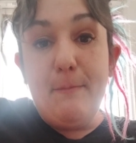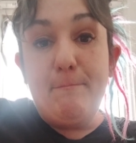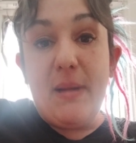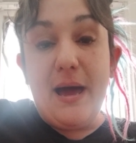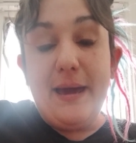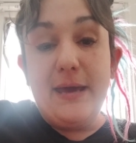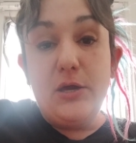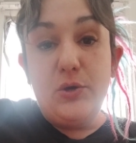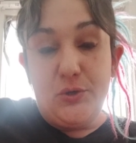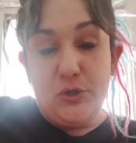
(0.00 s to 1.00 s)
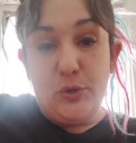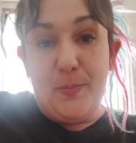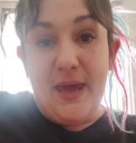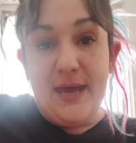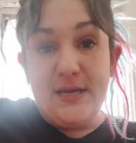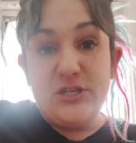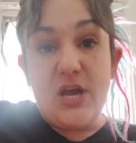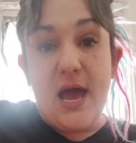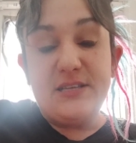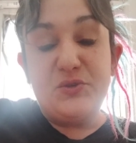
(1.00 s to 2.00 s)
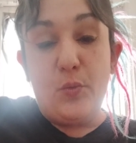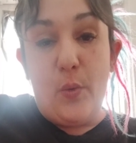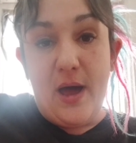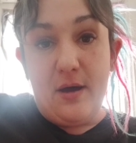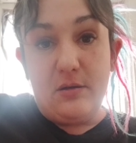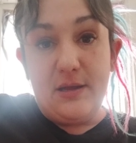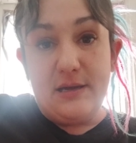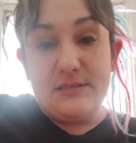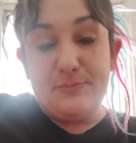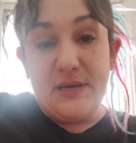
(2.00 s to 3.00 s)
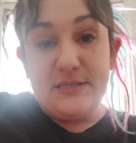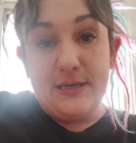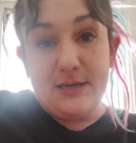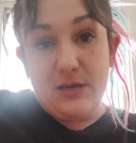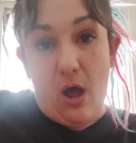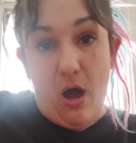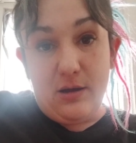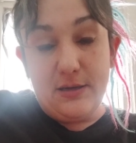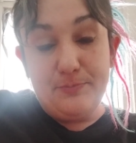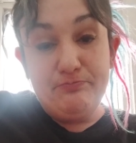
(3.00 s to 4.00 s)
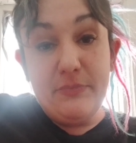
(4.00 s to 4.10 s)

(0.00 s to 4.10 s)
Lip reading: my YouTube page as well as my TikTok.